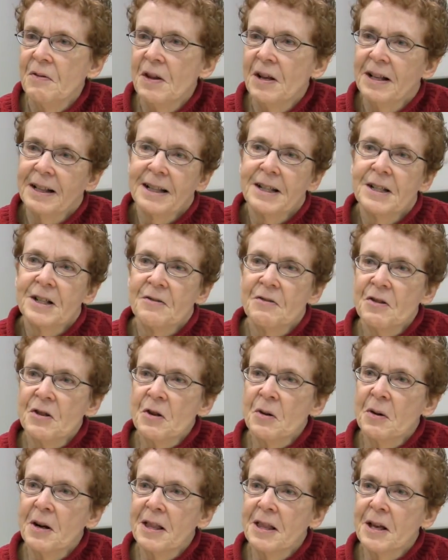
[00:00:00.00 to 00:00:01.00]
at least if you
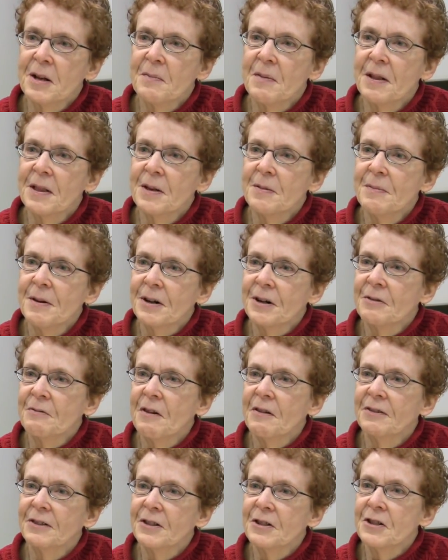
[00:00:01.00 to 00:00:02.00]
know anything about the American
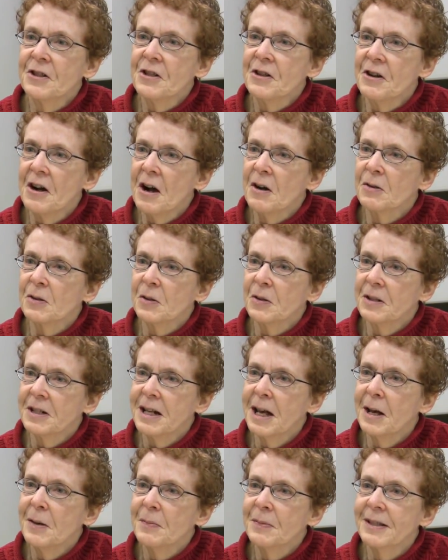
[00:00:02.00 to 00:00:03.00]
Revolution, they're household
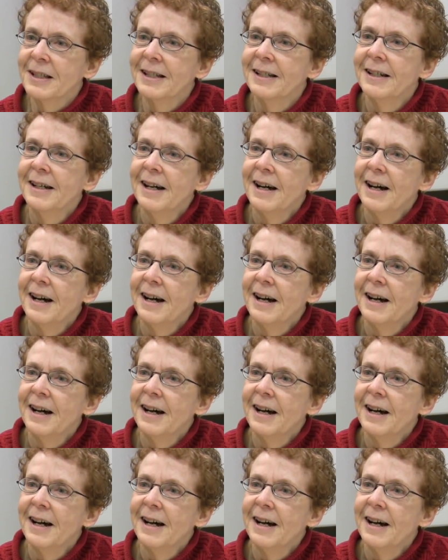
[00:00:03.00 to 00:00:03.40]
names.